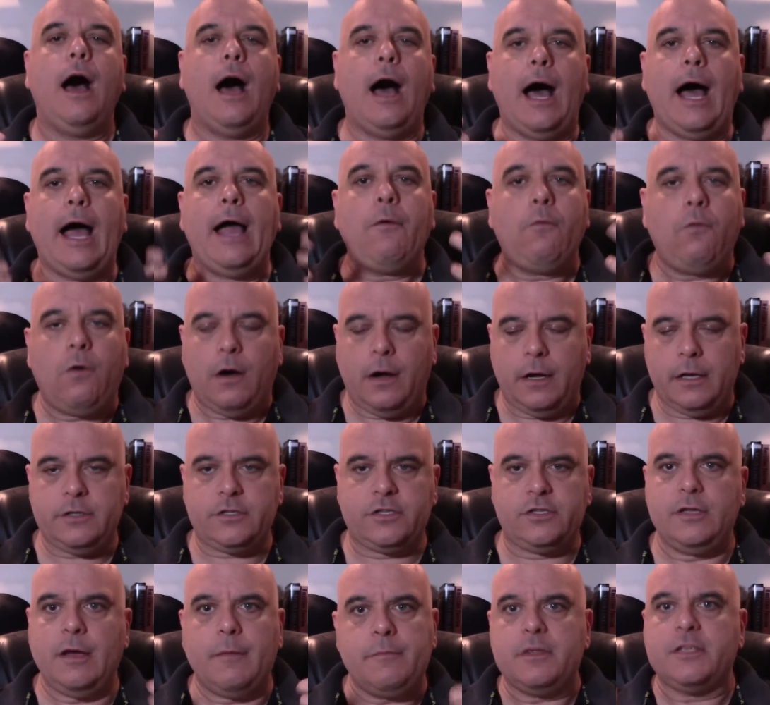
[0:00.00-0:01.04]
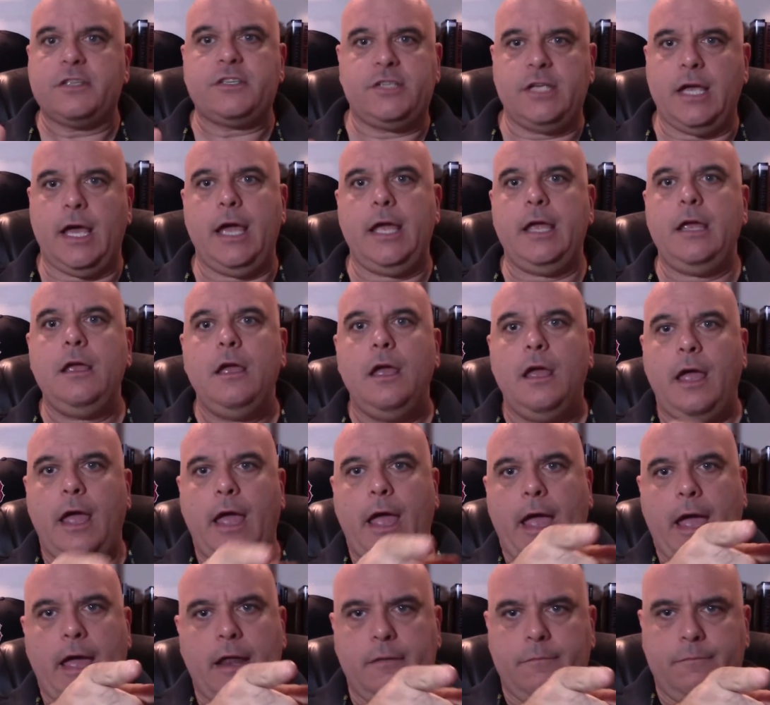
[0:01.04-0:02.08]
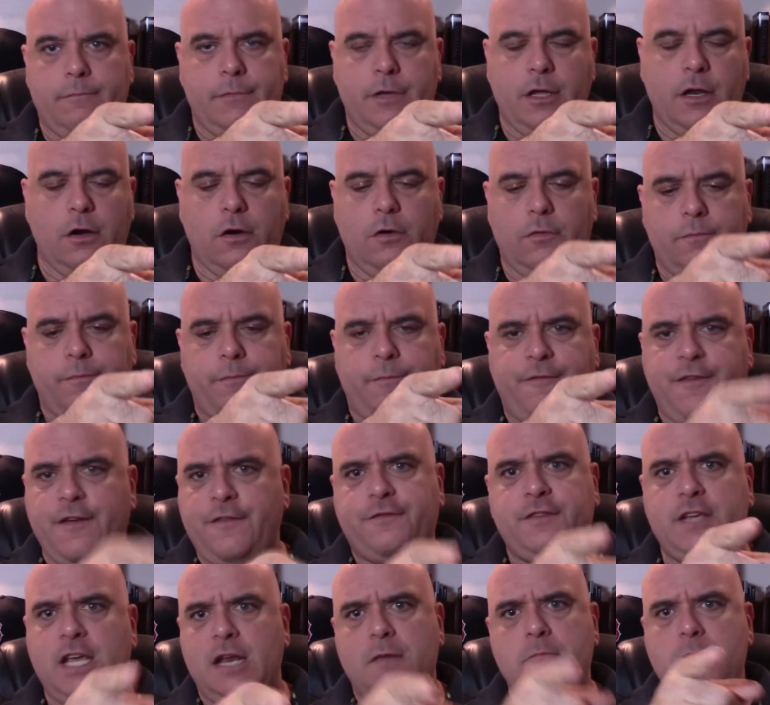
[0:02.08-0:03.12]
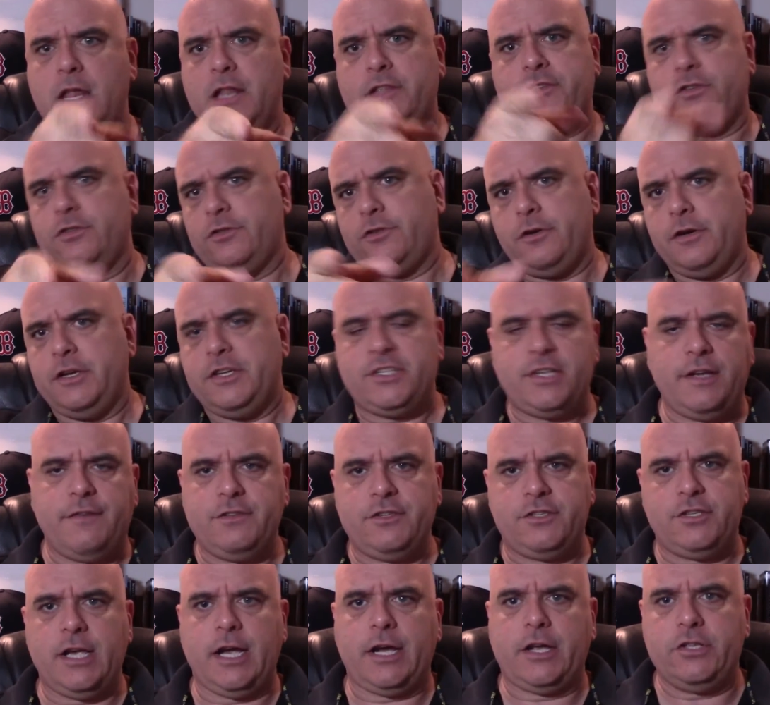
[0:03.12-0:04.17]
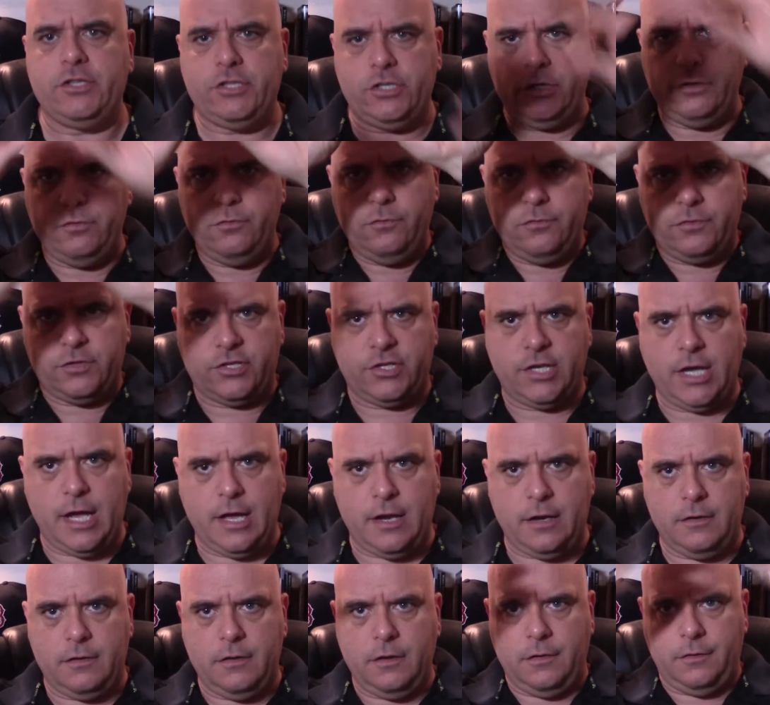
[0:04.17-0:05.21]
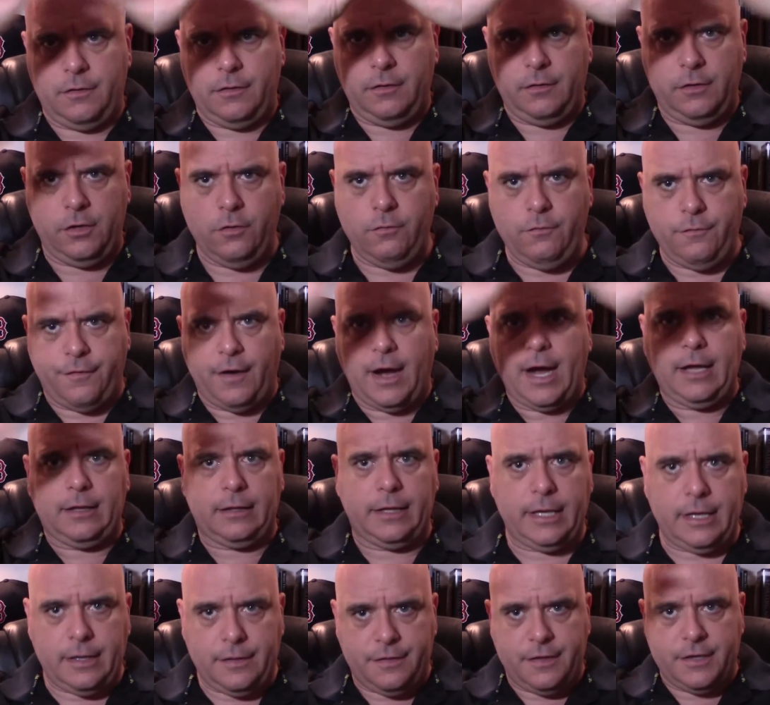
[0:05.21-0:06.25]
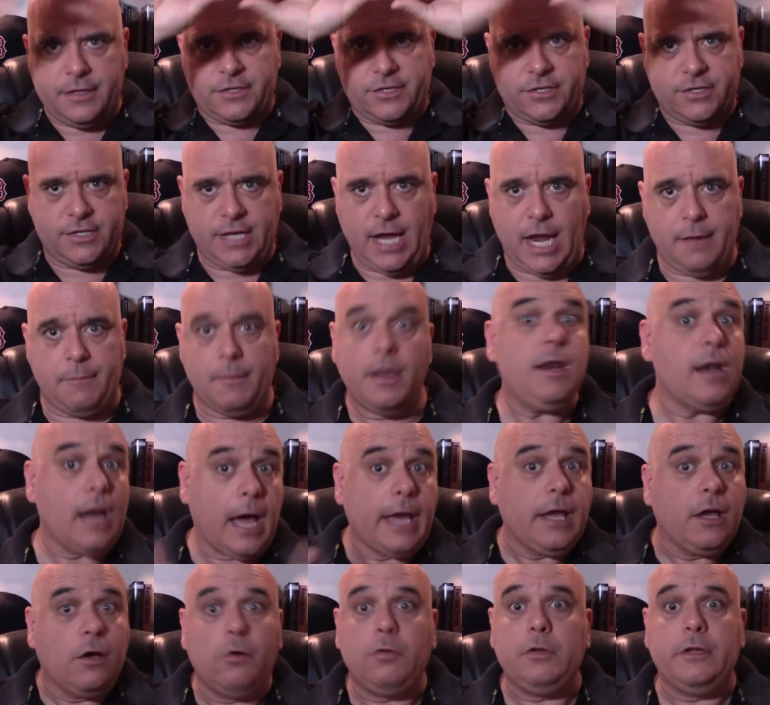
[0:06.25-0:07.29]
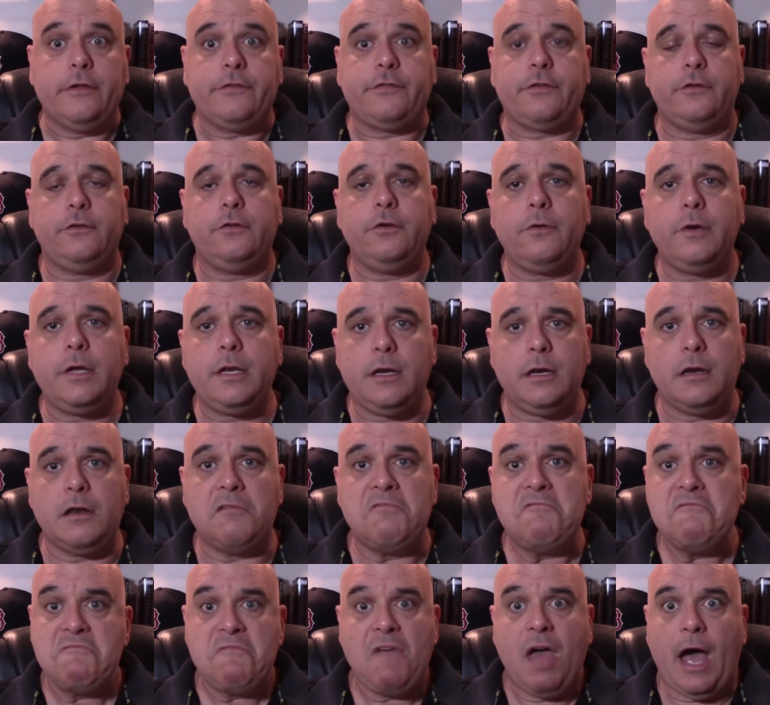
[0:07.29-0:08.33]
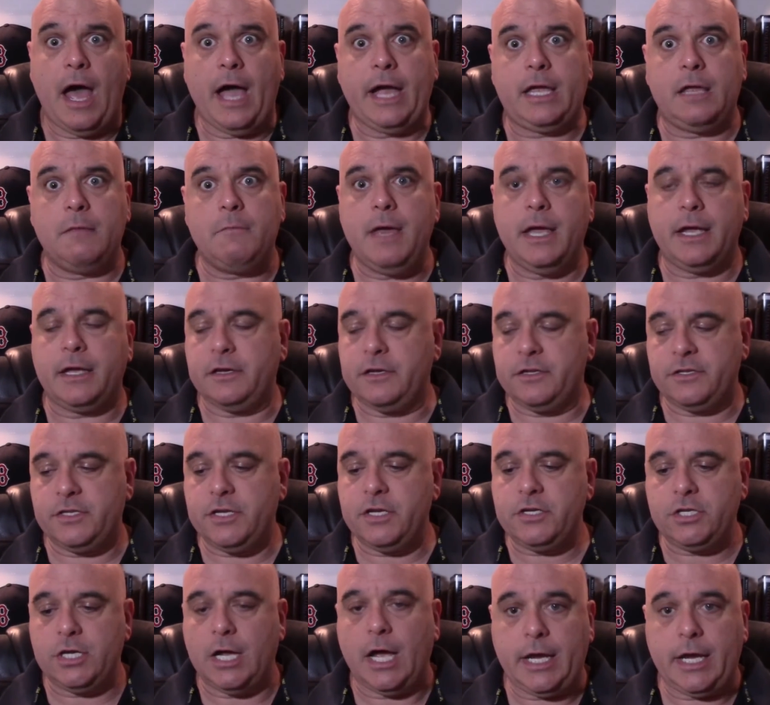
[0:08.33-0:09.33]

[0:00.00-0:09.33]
I want them to say, at 15 minutes and 37 seconds, you said that you violated this statement, and I can go listen to it, and I can make a decision.